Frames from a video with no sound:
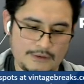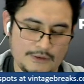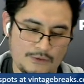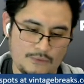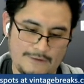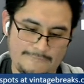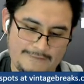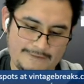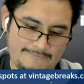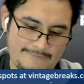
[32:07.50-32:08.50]

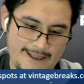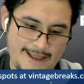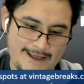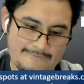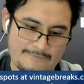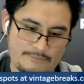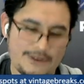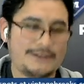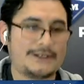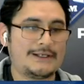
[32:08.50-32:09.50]
155,
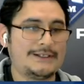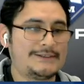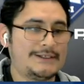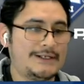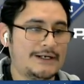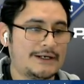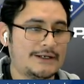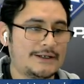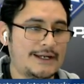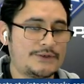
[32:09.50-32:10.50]
Brandon Hunter,
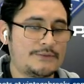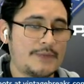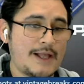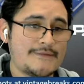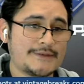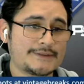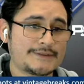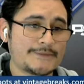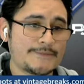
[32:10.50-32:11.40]
Andrew Blevins.